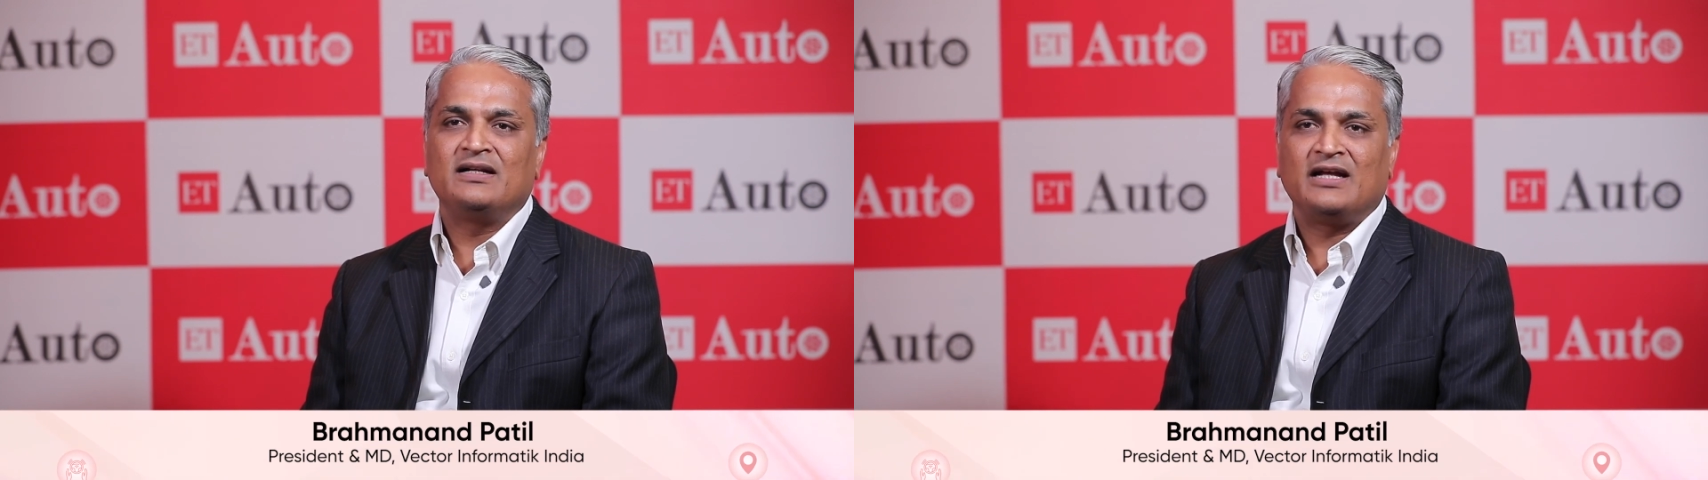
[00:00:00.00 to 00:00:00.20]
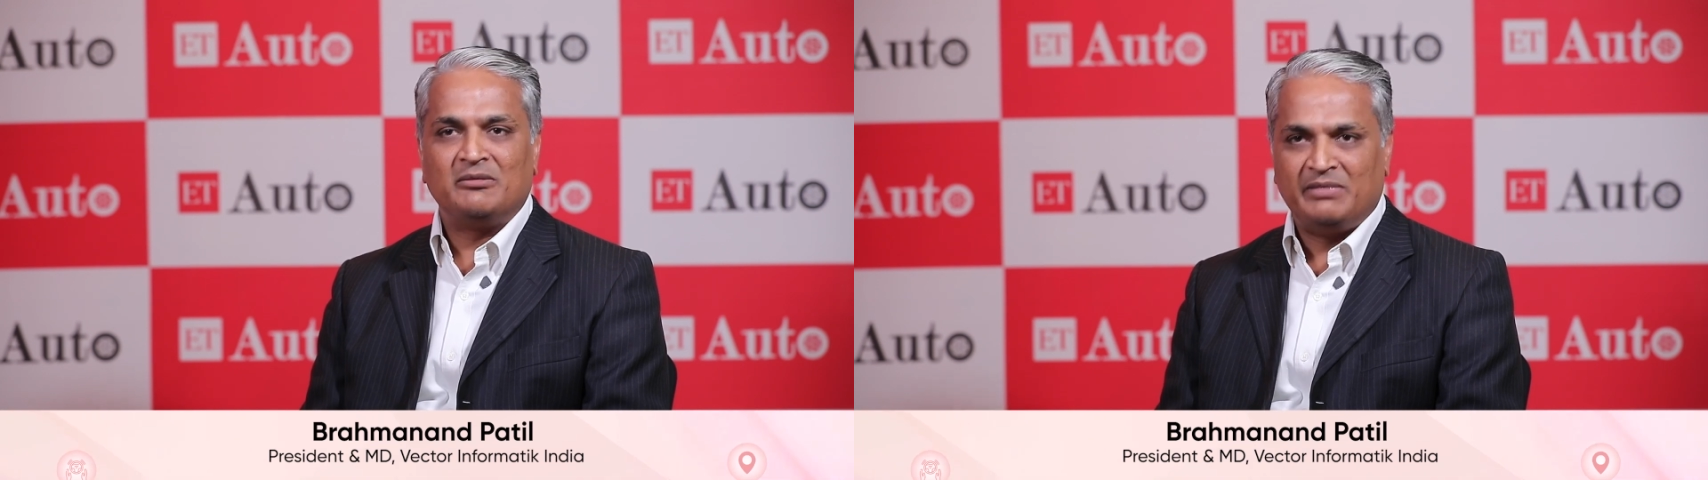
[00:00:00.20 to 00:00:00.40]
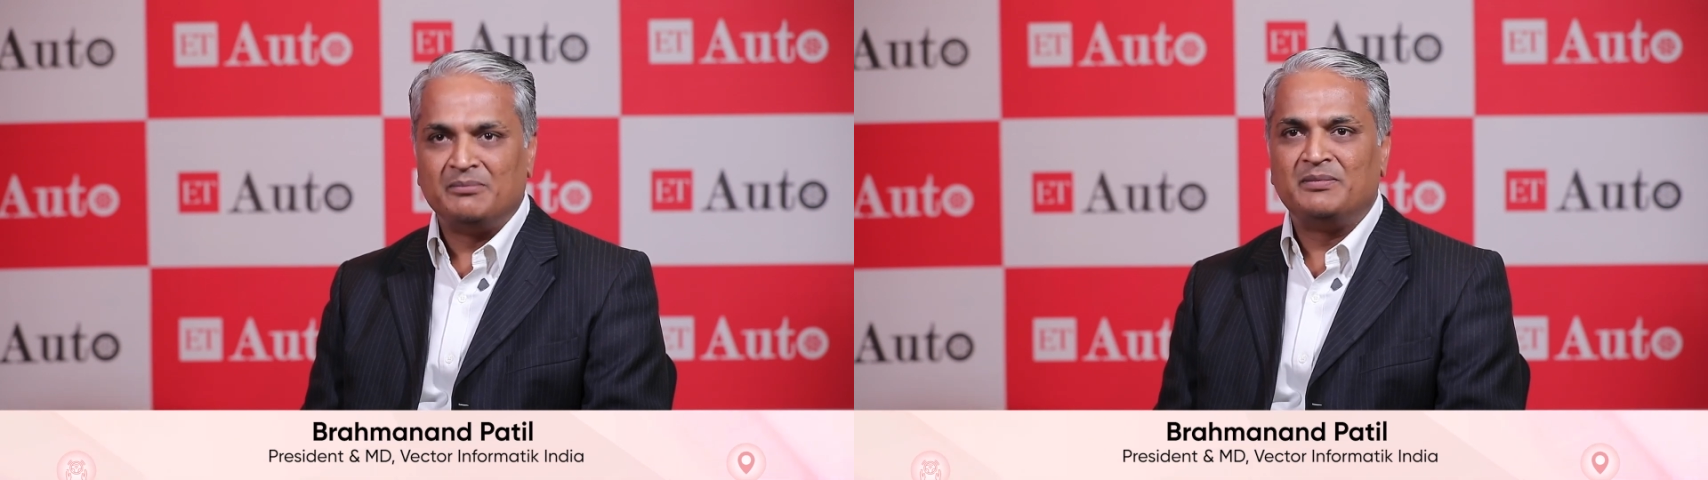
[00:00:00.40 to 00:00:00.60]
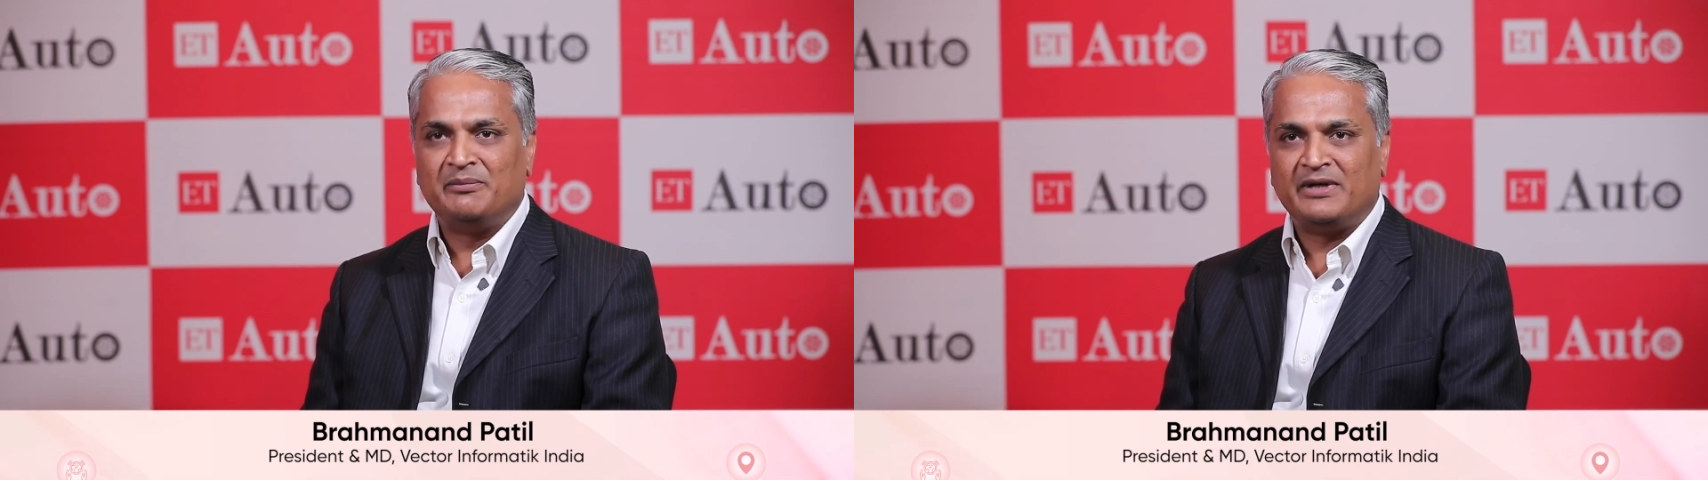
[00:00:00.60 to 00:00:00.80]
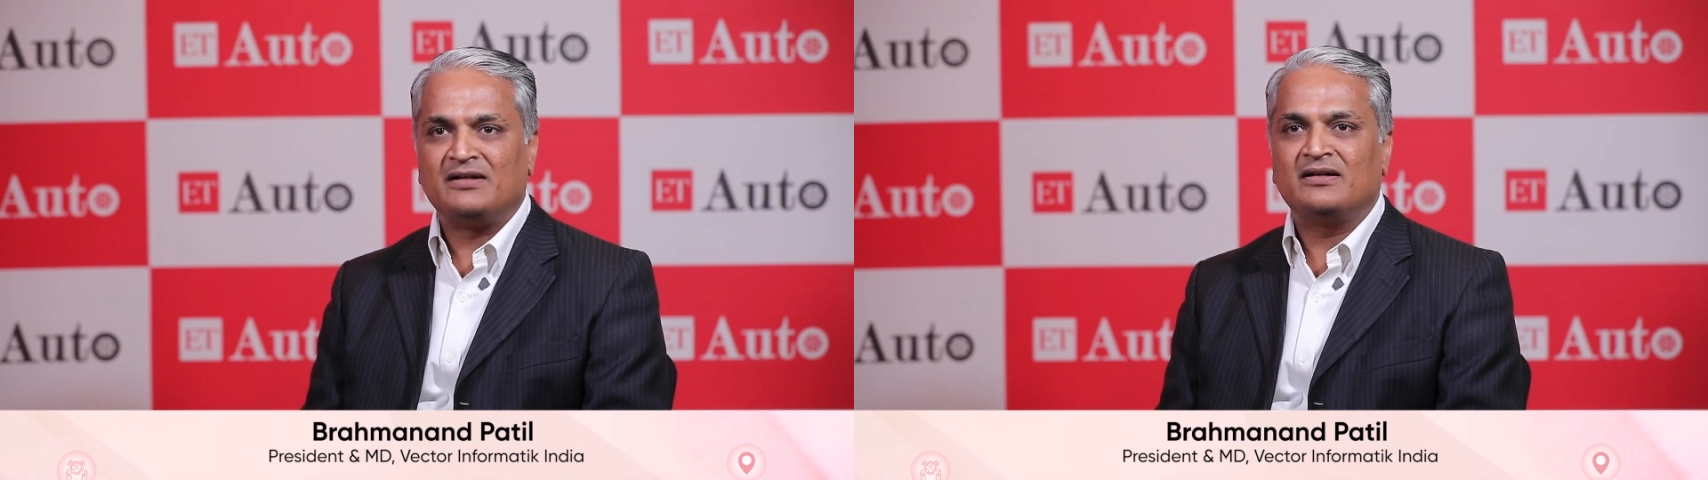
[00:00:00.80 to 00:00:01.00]
it can be
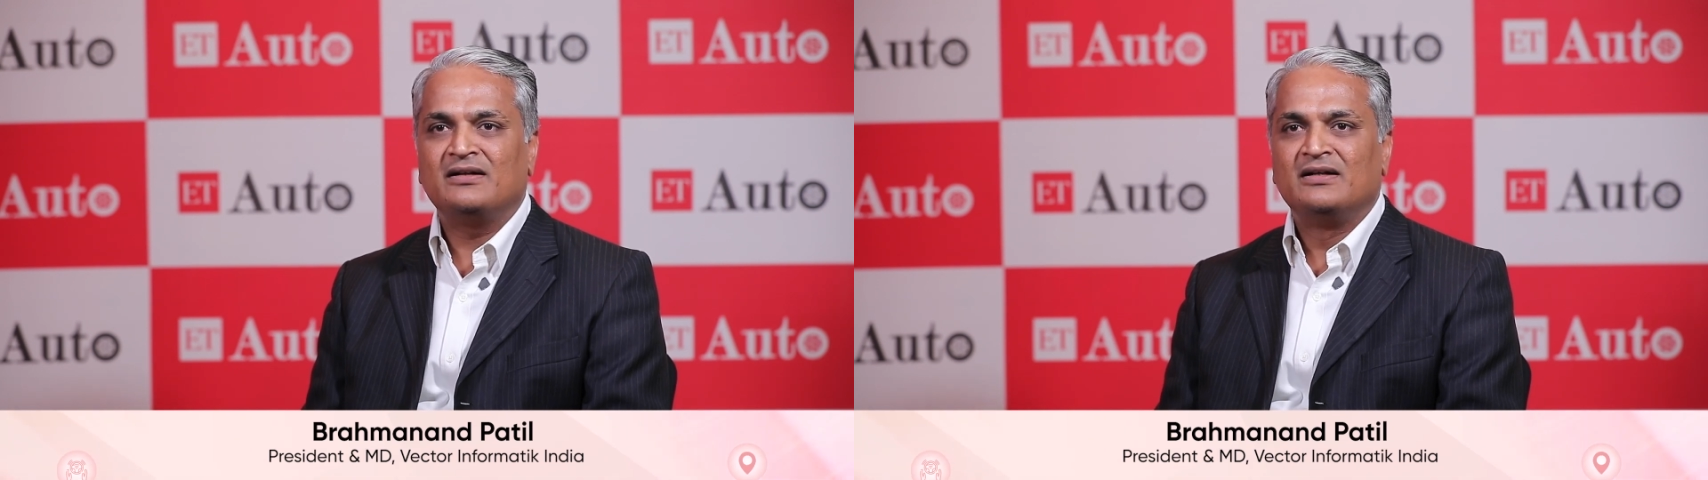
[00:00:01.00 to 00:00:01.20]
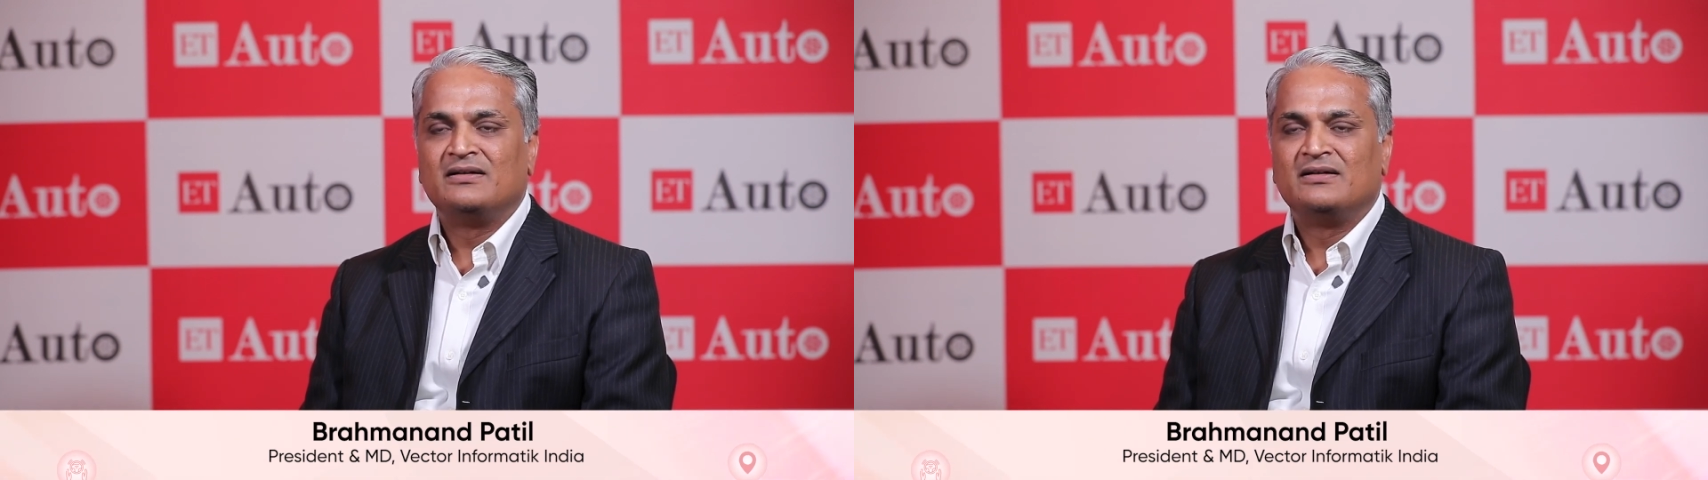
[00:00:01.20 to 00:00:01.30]
implemented.